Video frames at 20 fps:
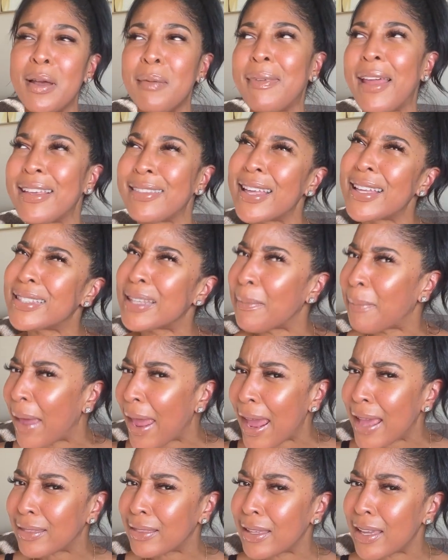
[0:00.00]
Like, that's a
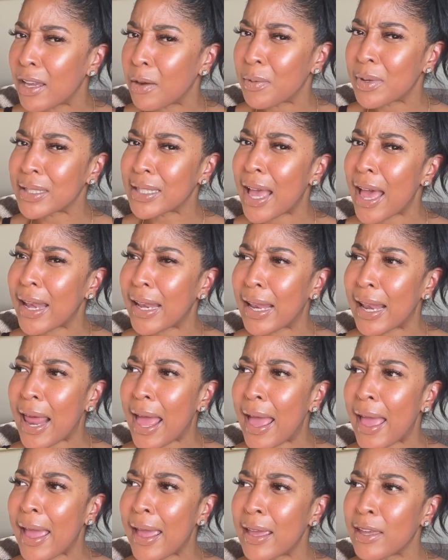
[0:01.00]
bad thing, where it's kind of
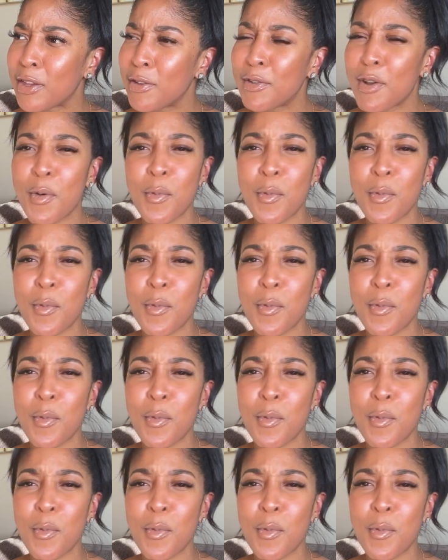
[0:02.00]
like, you know,